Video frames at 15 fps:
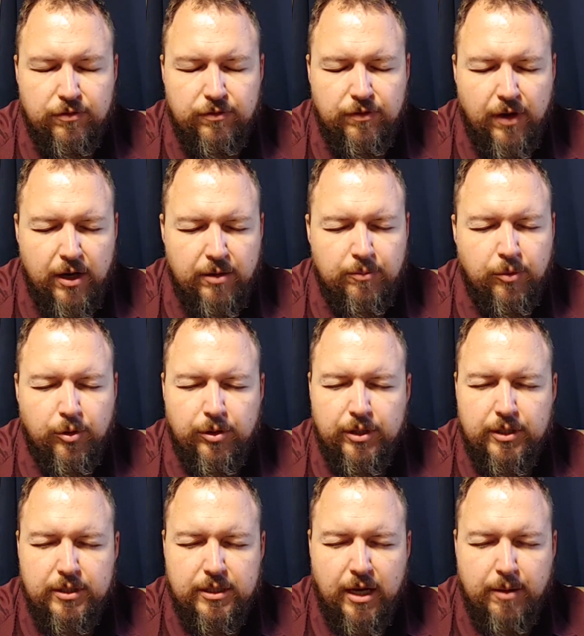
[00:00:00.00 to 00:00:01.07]
far more
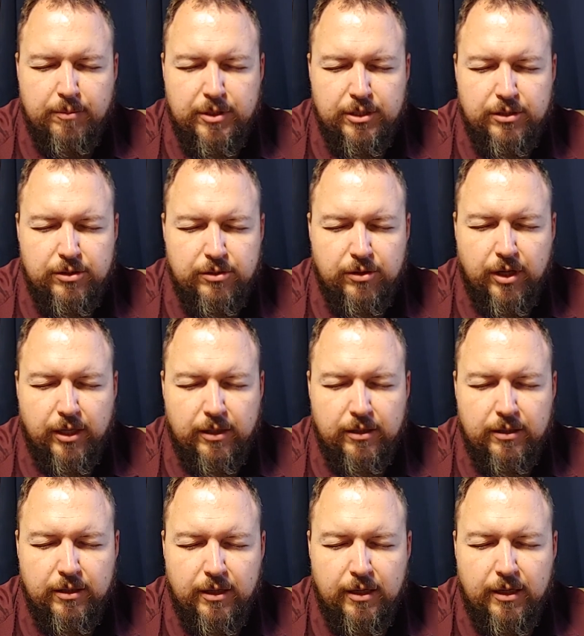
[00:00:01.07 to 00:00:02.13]
than Samson's strength.